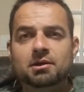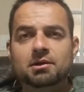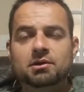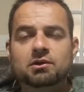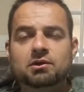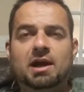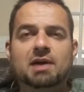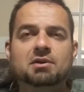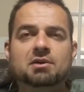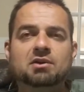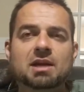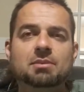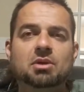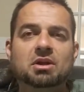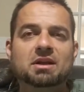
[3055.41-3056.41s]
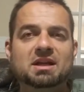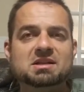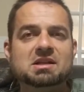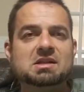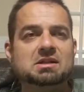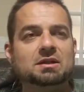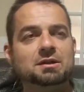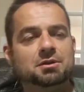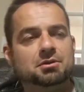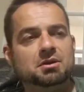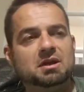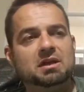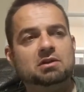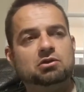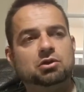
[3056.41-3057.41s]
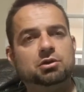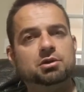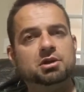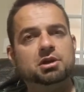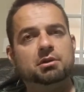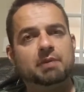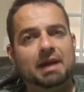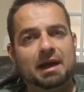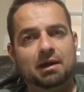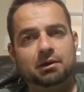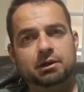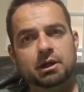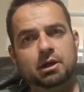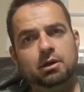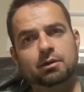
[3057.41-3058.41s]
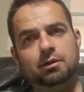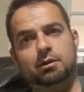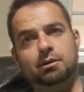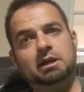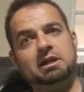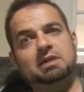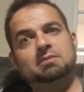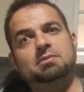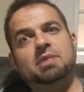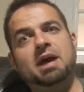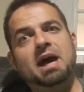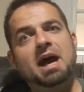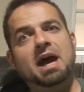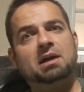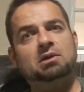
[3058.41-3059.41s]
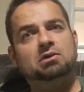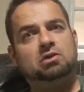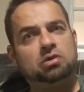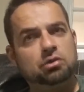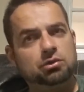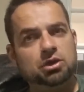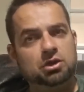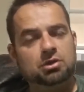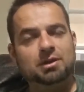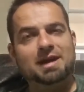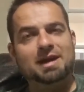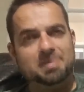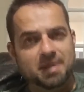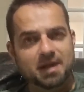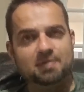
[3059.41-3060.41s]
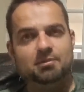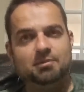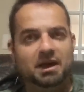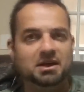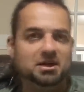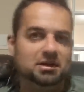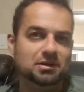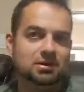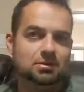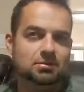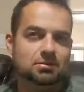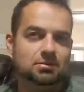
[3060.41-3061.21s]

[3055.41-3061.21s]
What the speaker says: So how is he able, unless he's literally turning around, running back to you and then biting you?